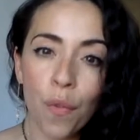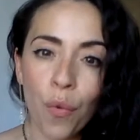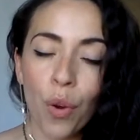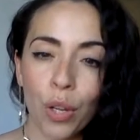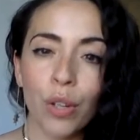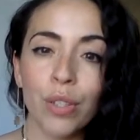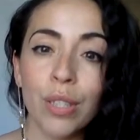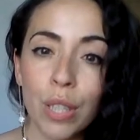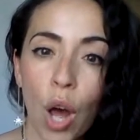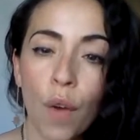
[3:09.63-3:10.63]
for
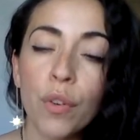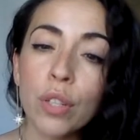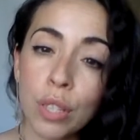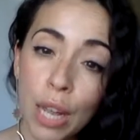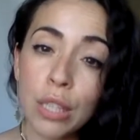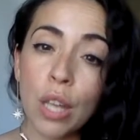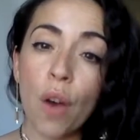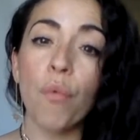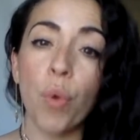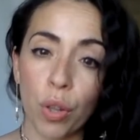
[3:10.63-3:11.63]
yourself, your sense
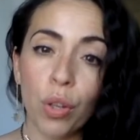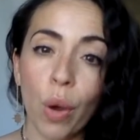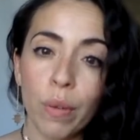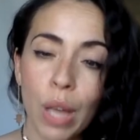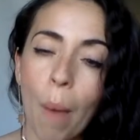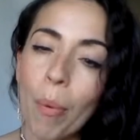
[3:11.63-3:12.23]
of worth goes up.